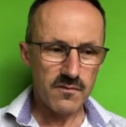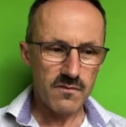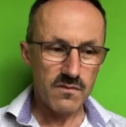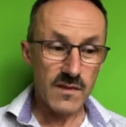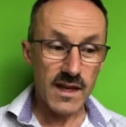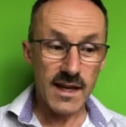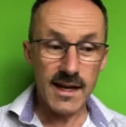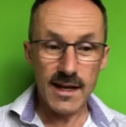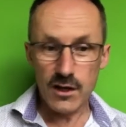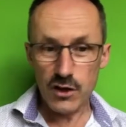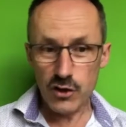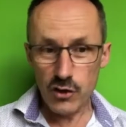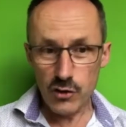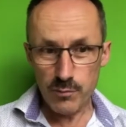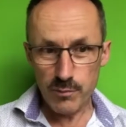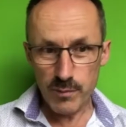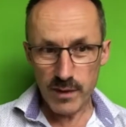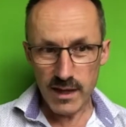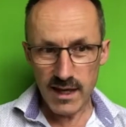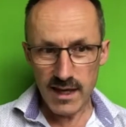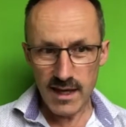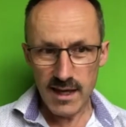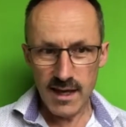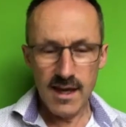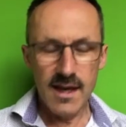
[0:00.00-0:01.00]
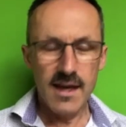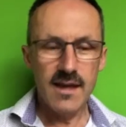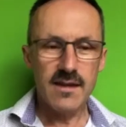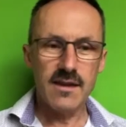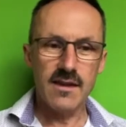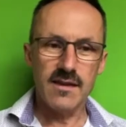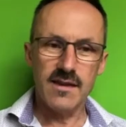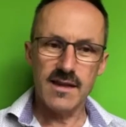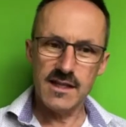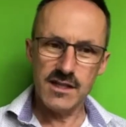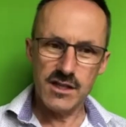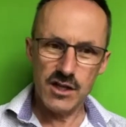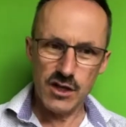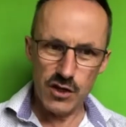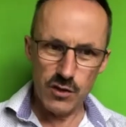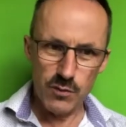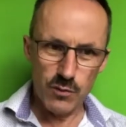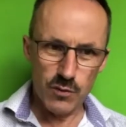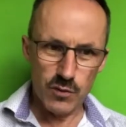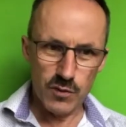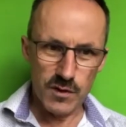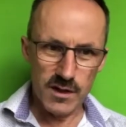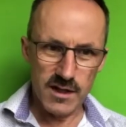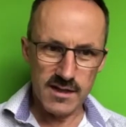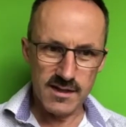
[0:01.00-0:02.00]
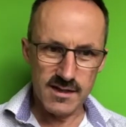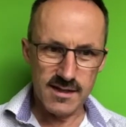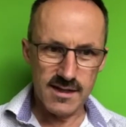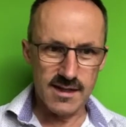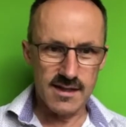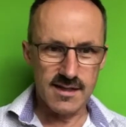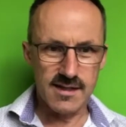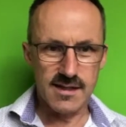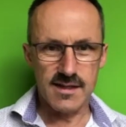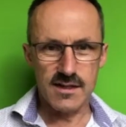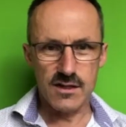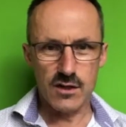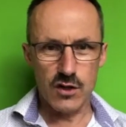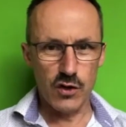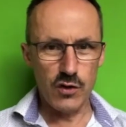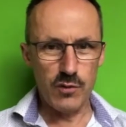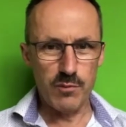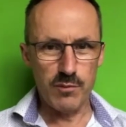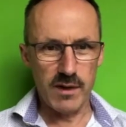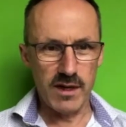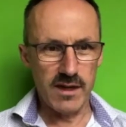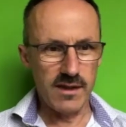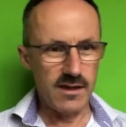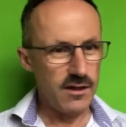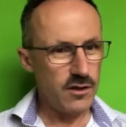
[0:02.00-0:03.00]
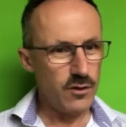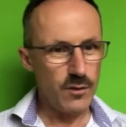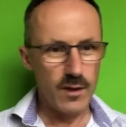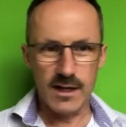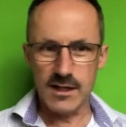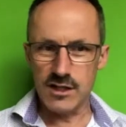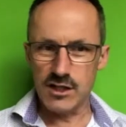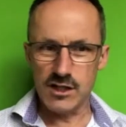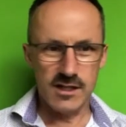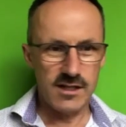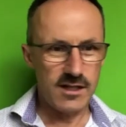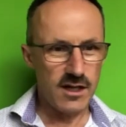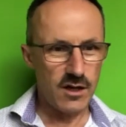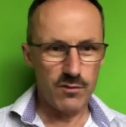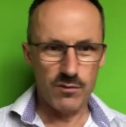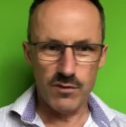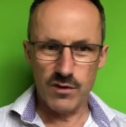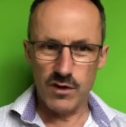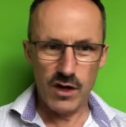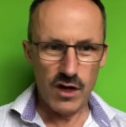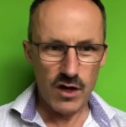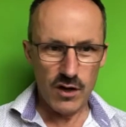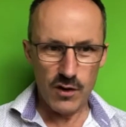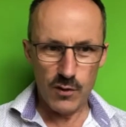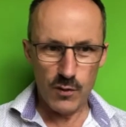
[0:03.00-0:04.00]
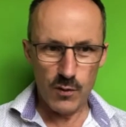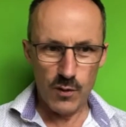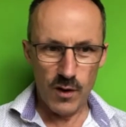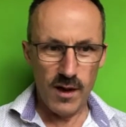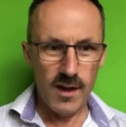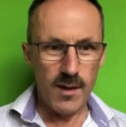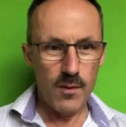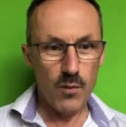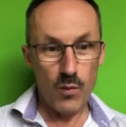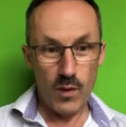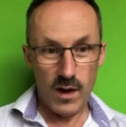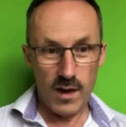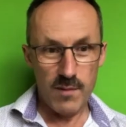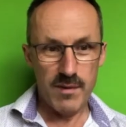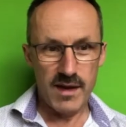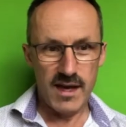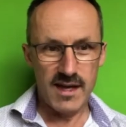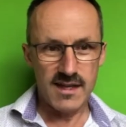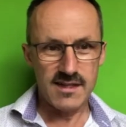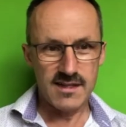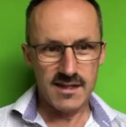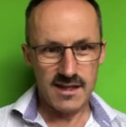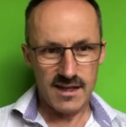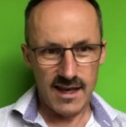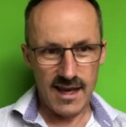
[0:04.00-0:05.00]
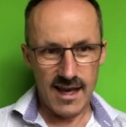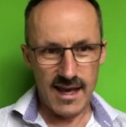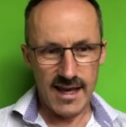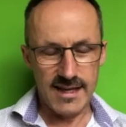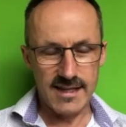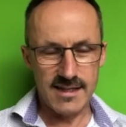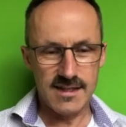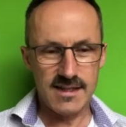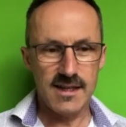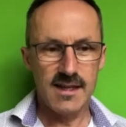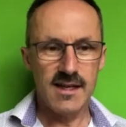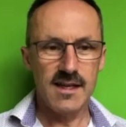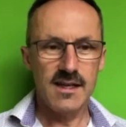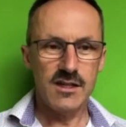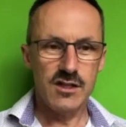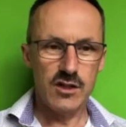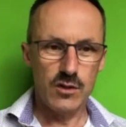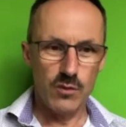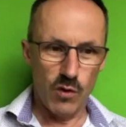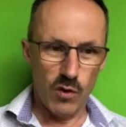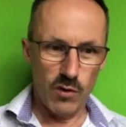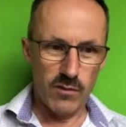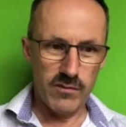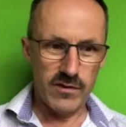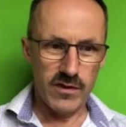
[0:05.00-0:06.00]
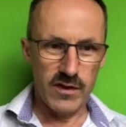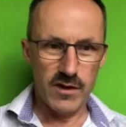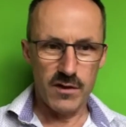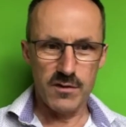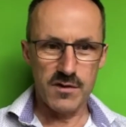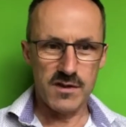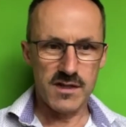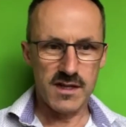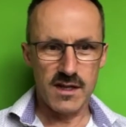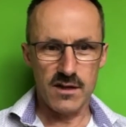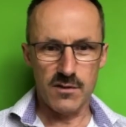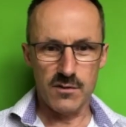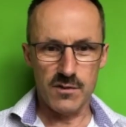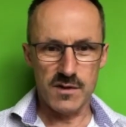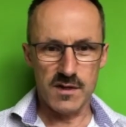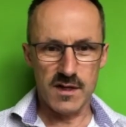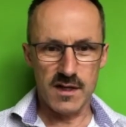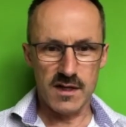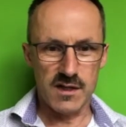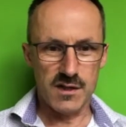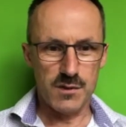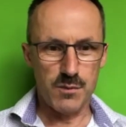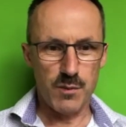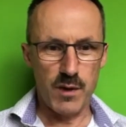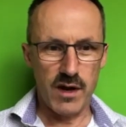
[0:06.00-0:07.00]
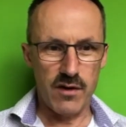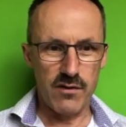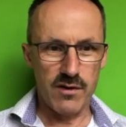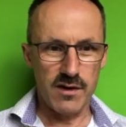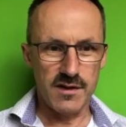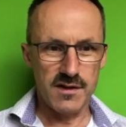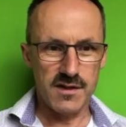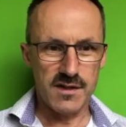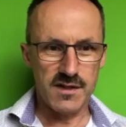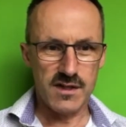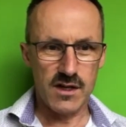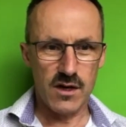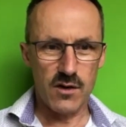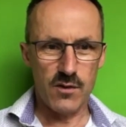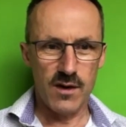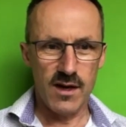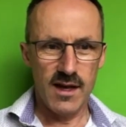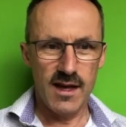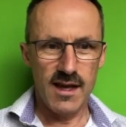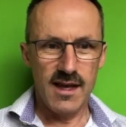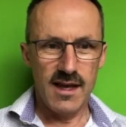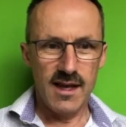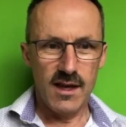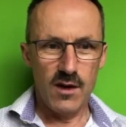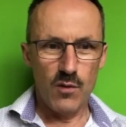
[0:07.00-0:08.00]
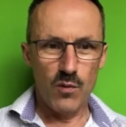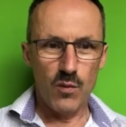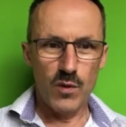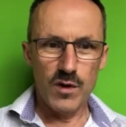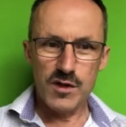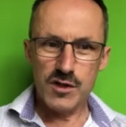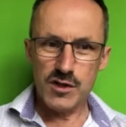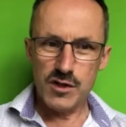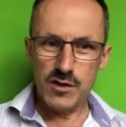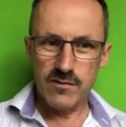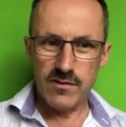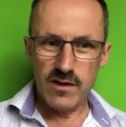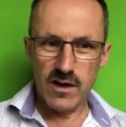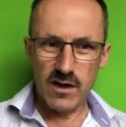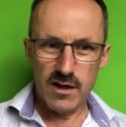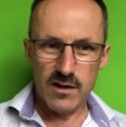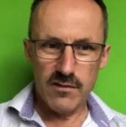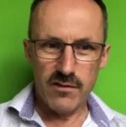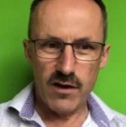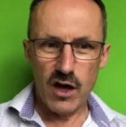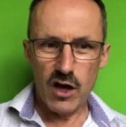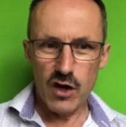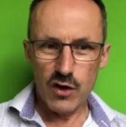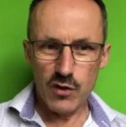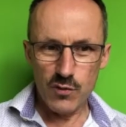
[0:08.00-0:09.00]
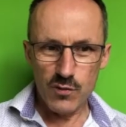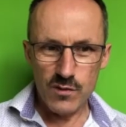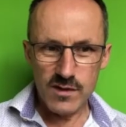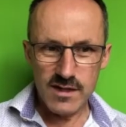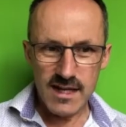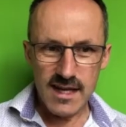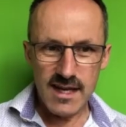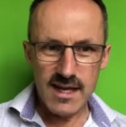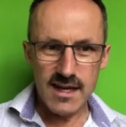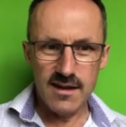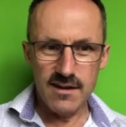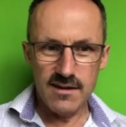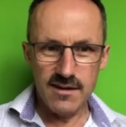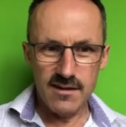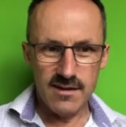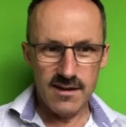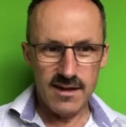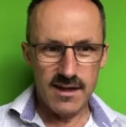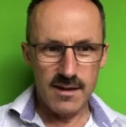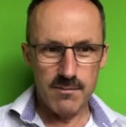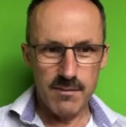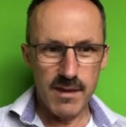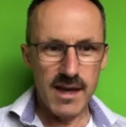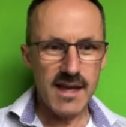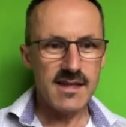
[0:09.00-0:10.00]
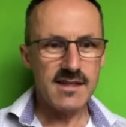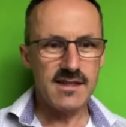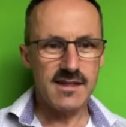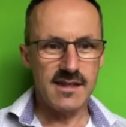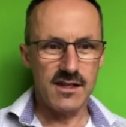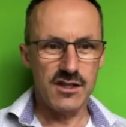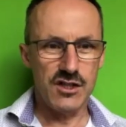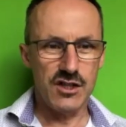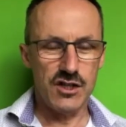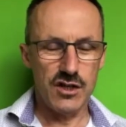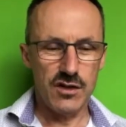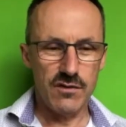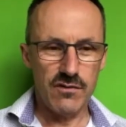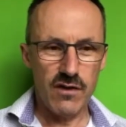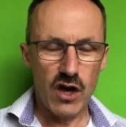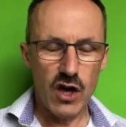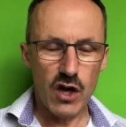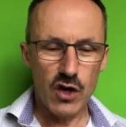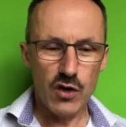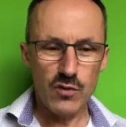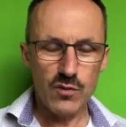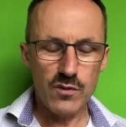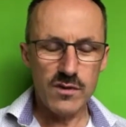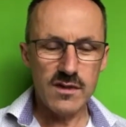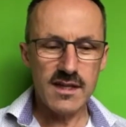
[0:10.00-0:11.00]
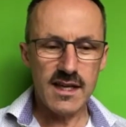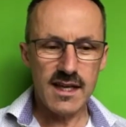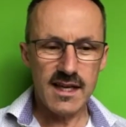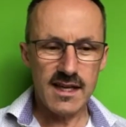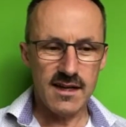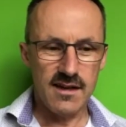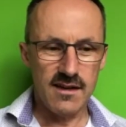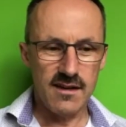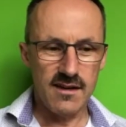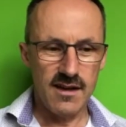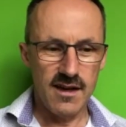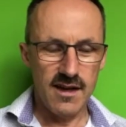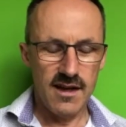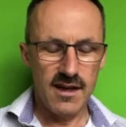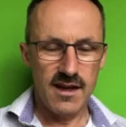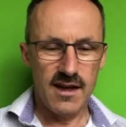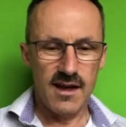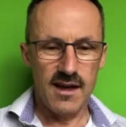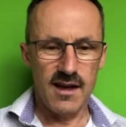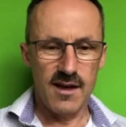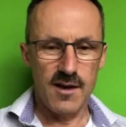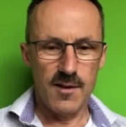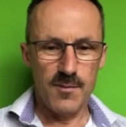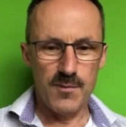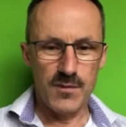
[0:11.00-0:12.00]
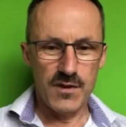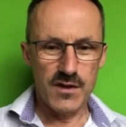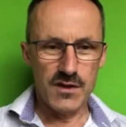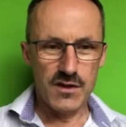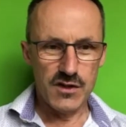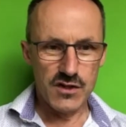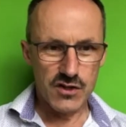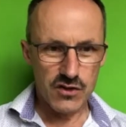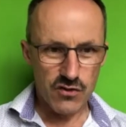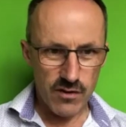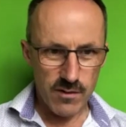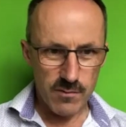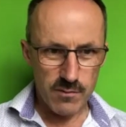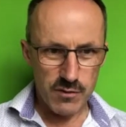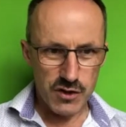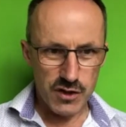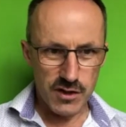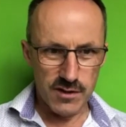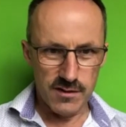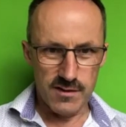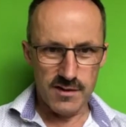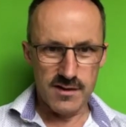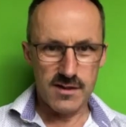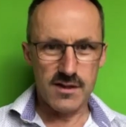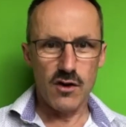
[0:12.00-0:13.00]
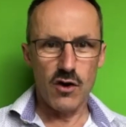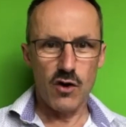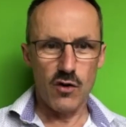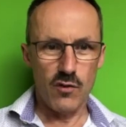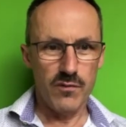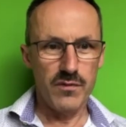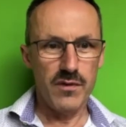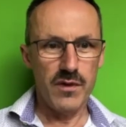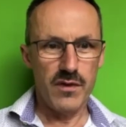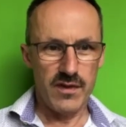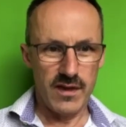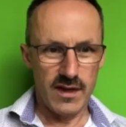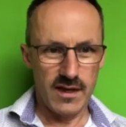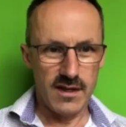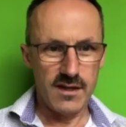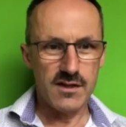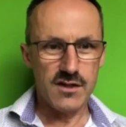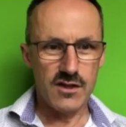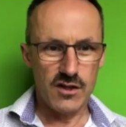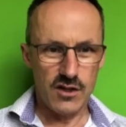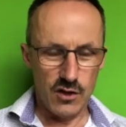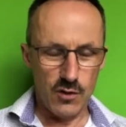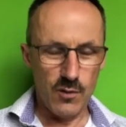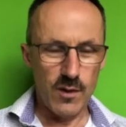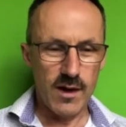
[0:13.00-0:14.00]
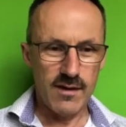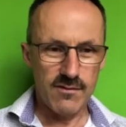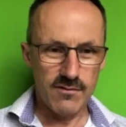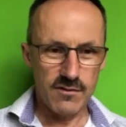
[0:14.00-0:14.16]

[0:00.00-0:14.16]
And it could be that these are new audiences. It could be that you actually don't know where best yet to offer those skills and experience. So once you've kind of honed in the message and you've honed in the descriptions of the things that you have